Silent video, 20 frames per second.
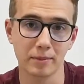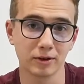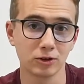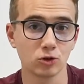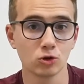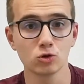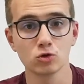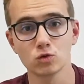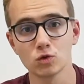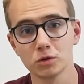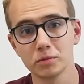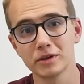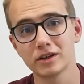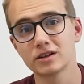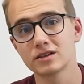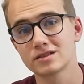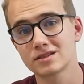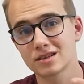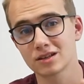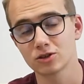and those would be
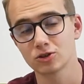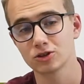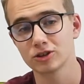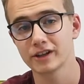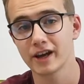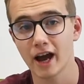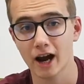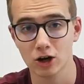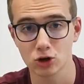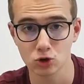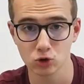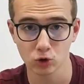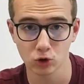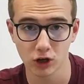considered the actual